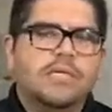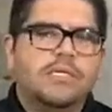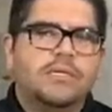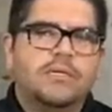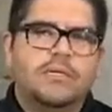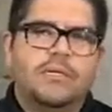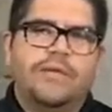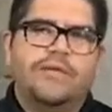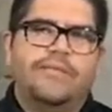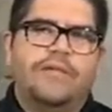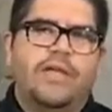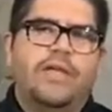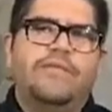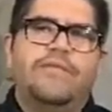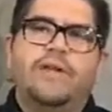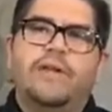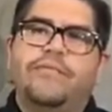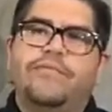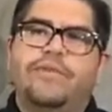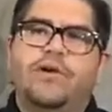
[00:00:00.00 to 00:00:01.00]

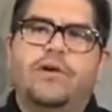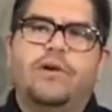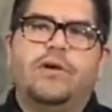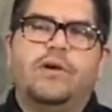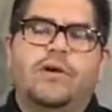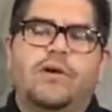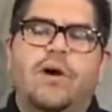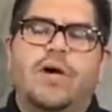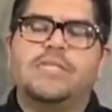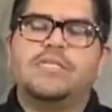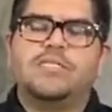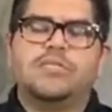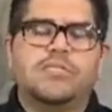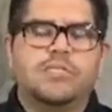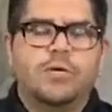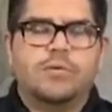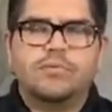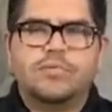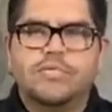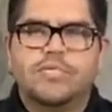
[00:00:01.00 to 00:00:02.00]
even if you're in a crisis,
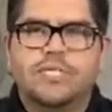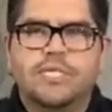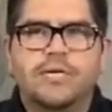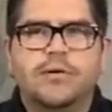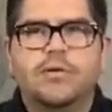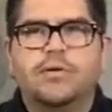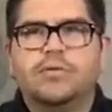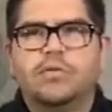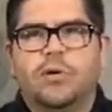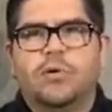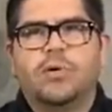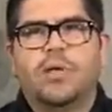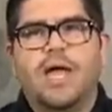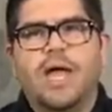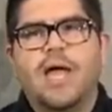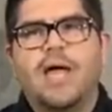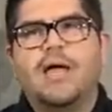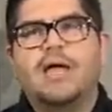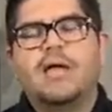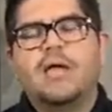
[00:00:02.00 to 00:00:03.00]
don't steal, don't
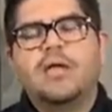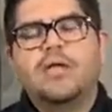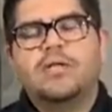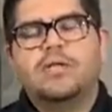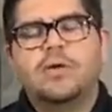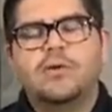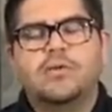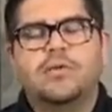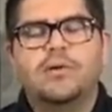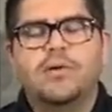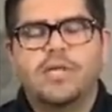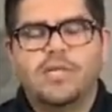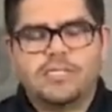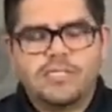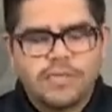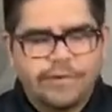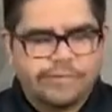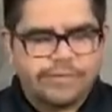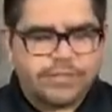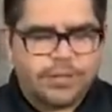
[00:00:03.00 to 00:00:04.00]
lie, don't do that stuff.